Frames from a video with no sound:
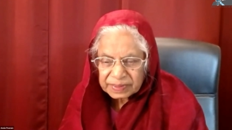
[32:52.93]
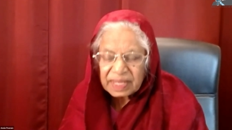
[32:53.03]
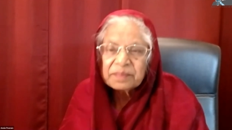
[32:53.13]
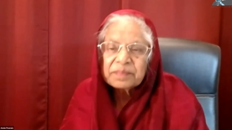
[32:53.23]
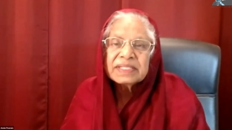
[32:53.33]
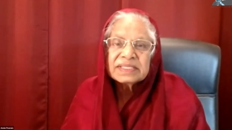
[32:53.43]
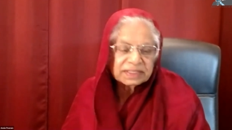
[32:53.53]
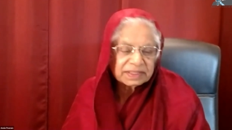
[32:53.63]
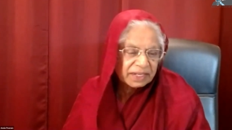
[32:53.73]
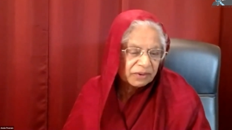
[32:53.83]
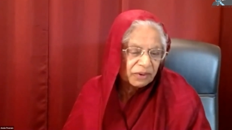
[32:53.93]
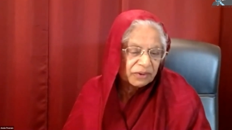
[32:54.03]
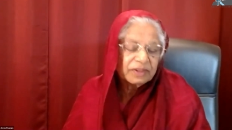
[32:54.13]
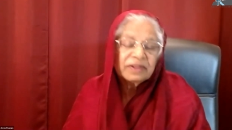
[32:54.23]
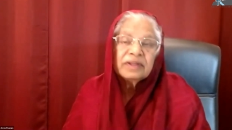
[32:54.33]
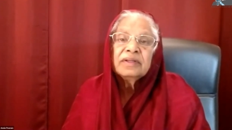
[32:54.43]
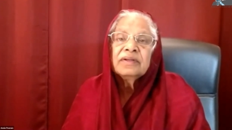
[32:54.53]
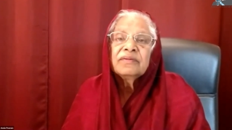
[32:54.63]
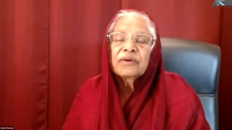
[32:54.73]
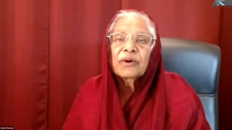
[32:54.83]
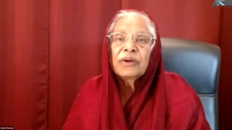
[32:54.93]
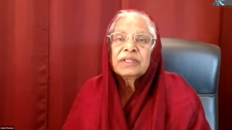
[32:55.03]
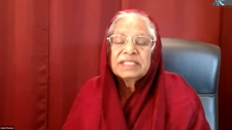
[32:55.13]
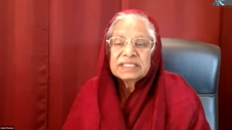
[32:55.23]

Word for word: Yeah, praise and thank God for all